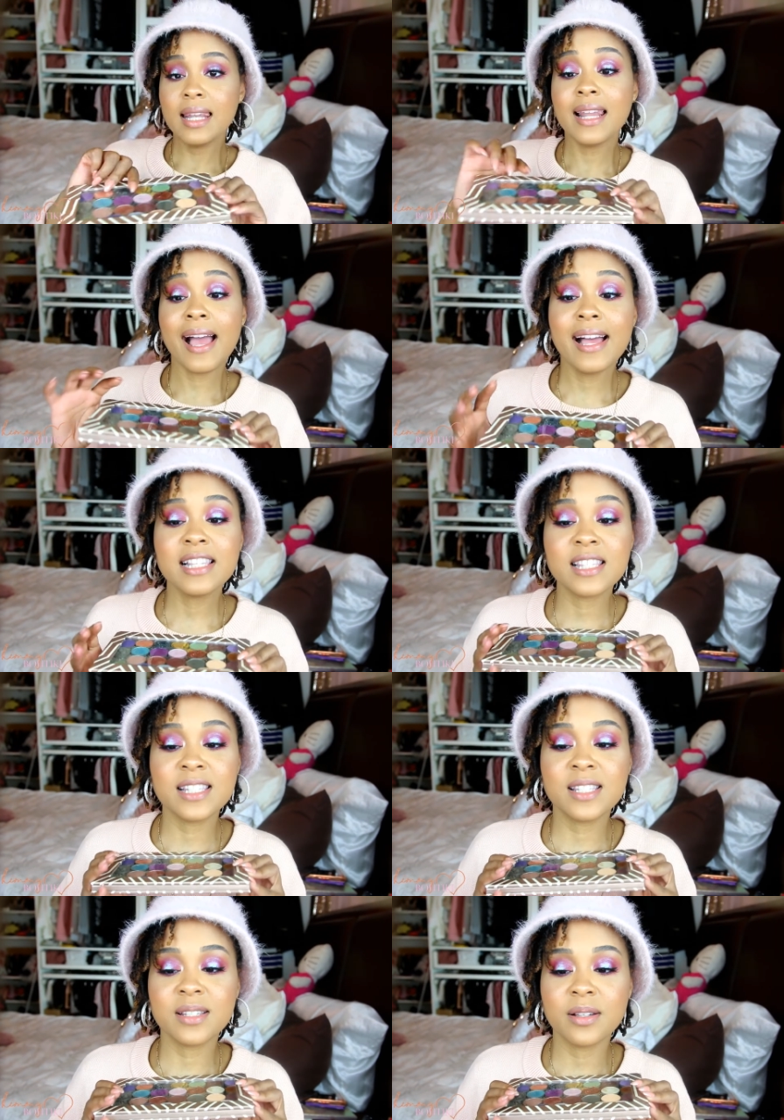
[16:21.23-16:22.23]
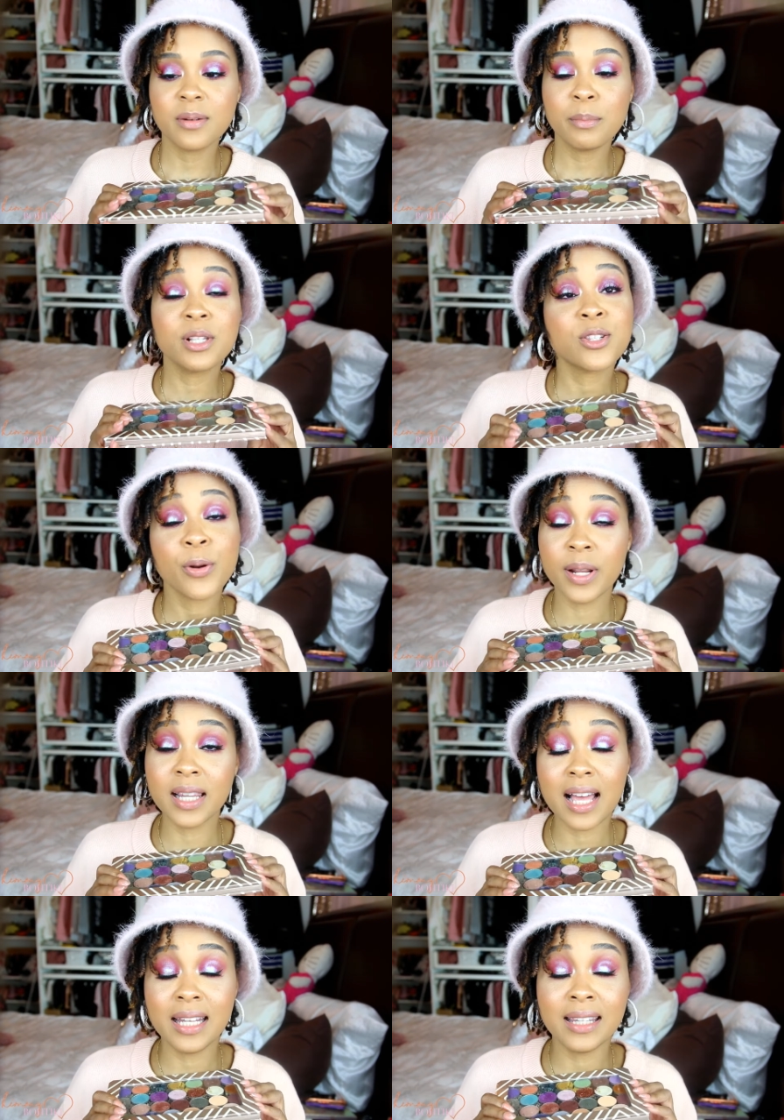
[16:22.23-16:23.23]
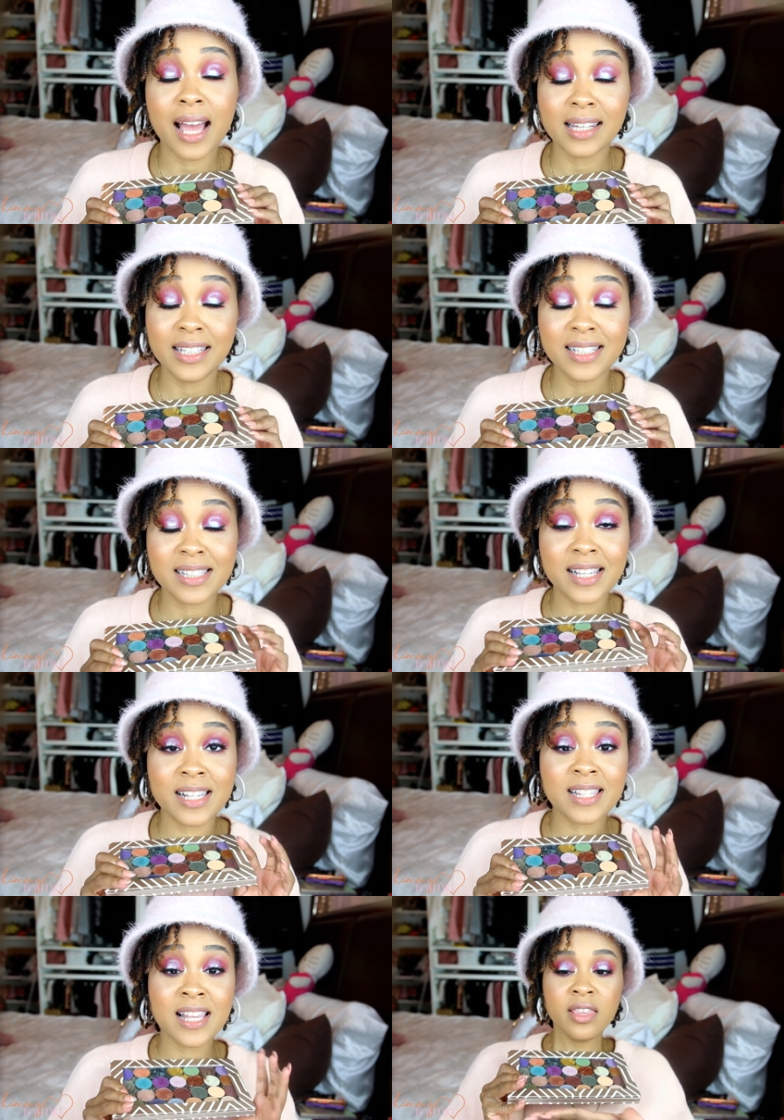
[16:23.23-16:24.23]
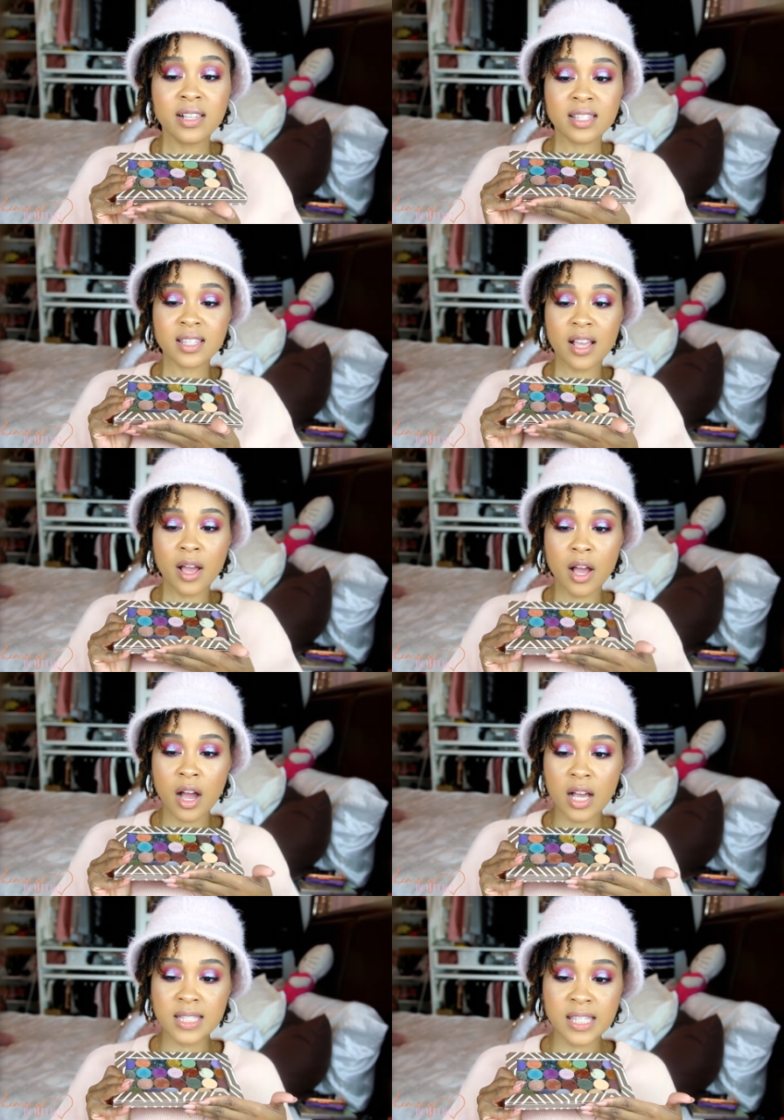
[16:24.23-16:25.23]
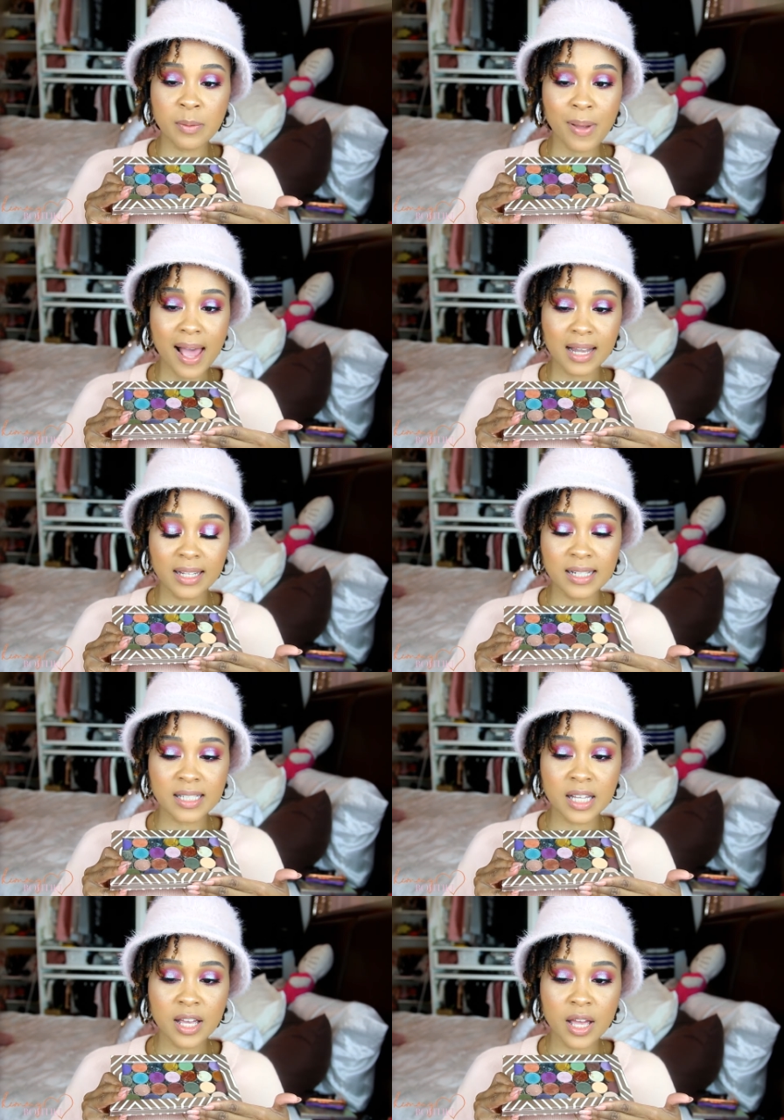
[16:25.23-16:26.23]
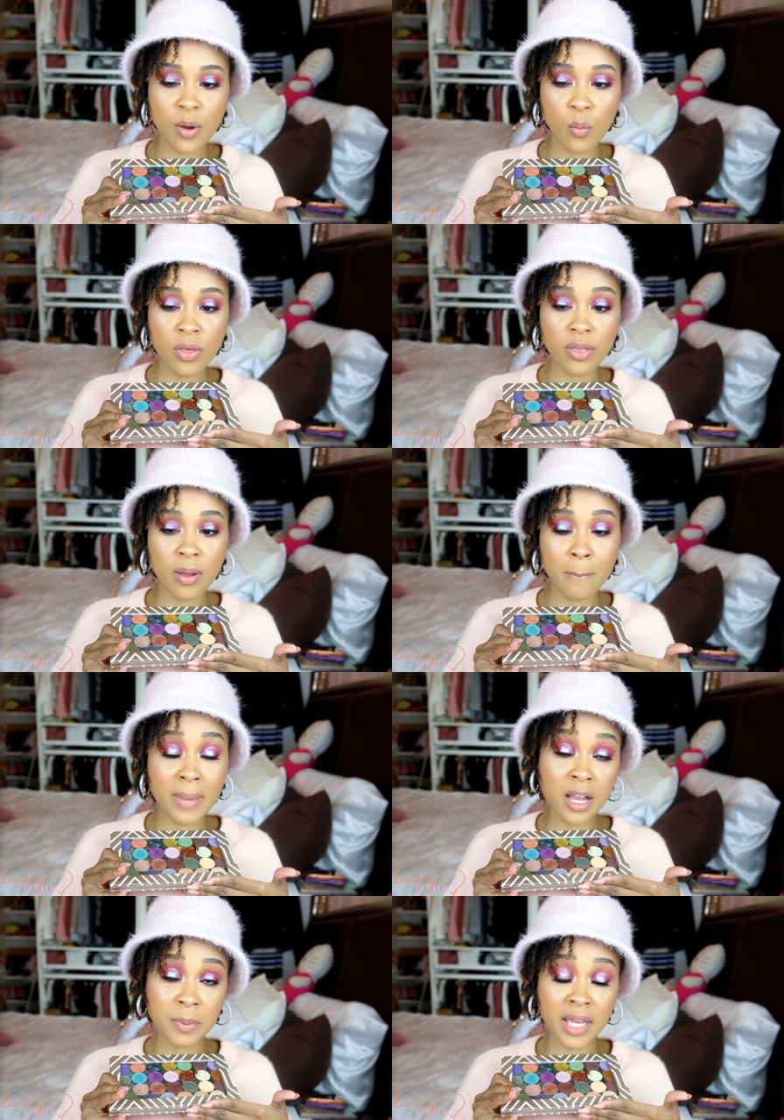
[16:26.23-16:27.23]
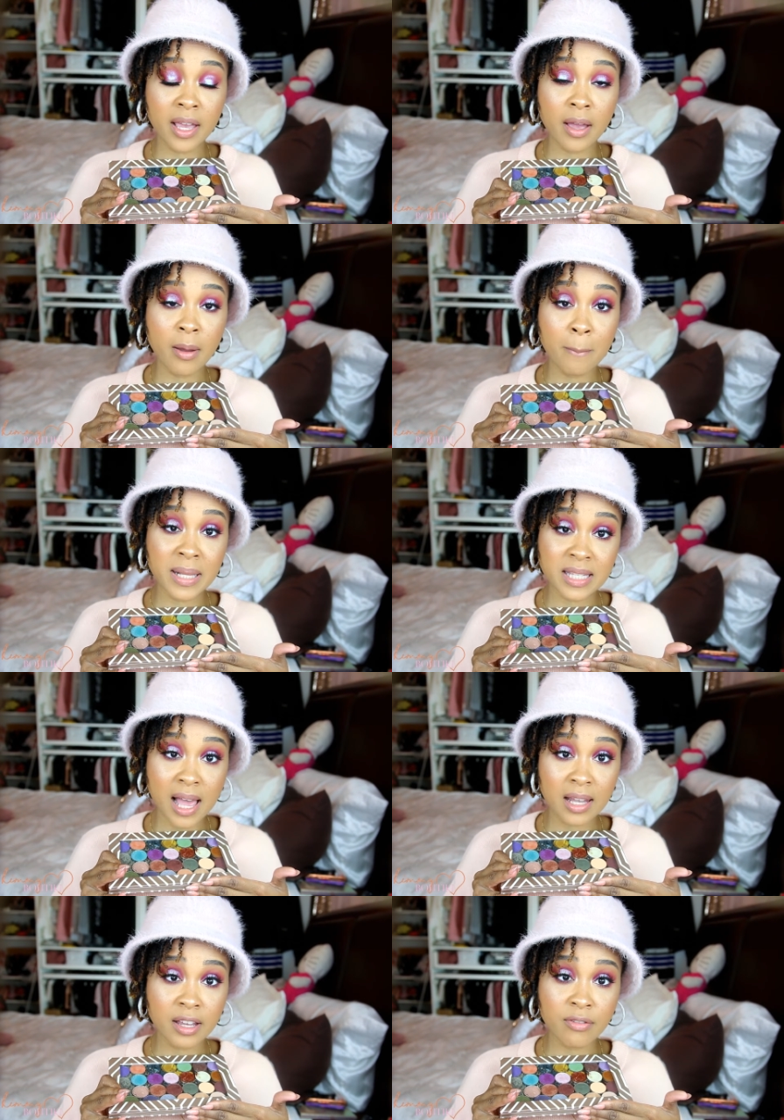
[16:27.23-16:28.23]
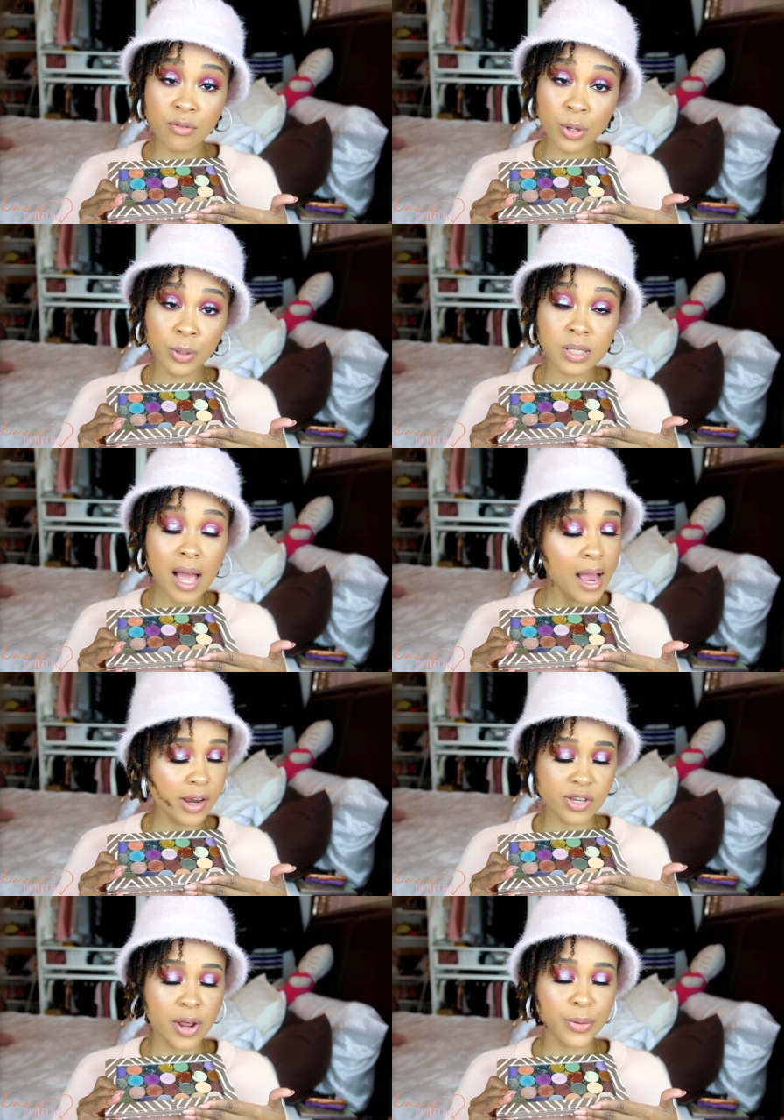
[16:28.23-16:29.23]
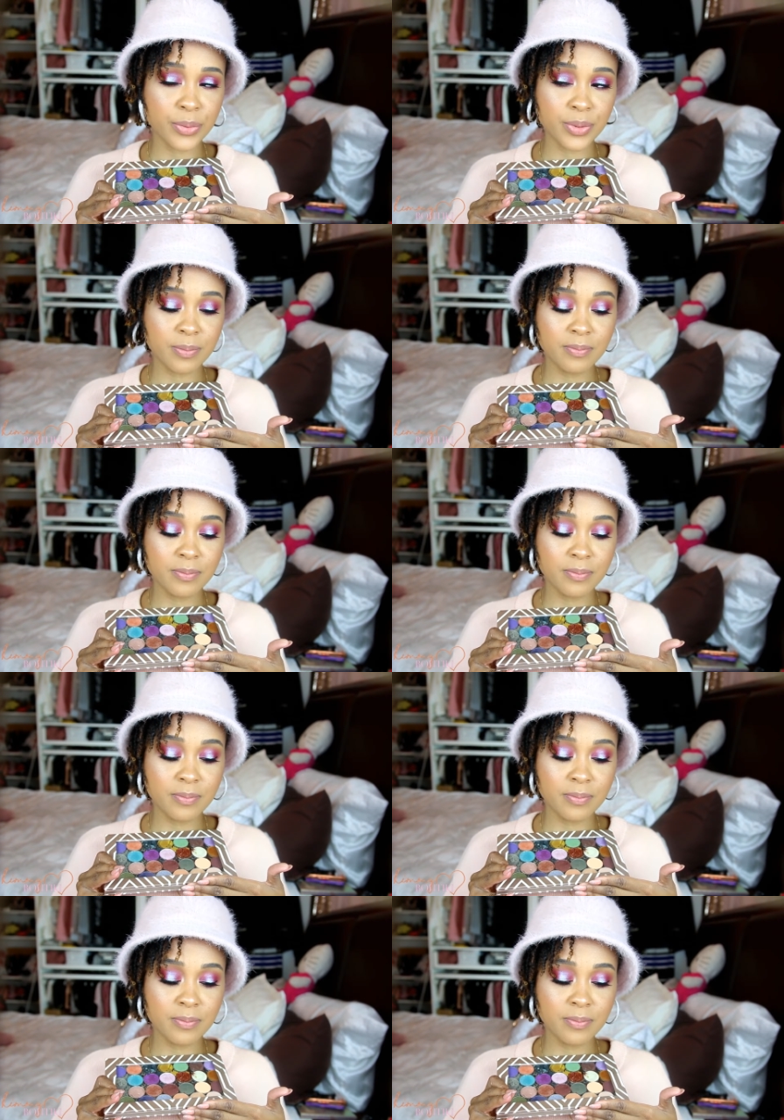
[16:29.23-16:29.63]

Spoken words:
Last, but certainly not least, is this Z palette with Makeup Geek metallic foiled eyeshadows.